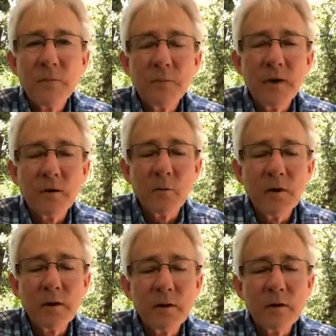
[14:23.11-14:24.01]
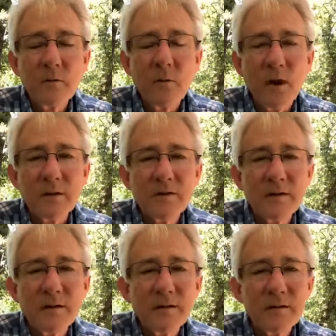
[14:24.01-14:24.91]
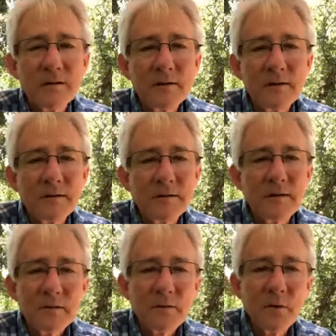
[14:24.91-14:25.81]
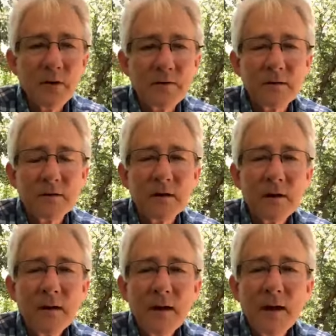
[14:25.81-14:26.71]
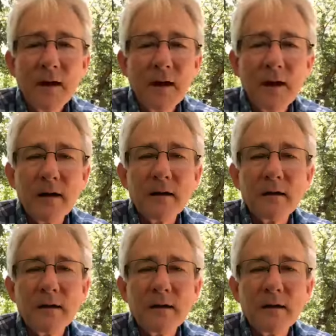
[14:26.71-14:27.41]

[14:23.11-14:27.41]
but we're watching the situation, and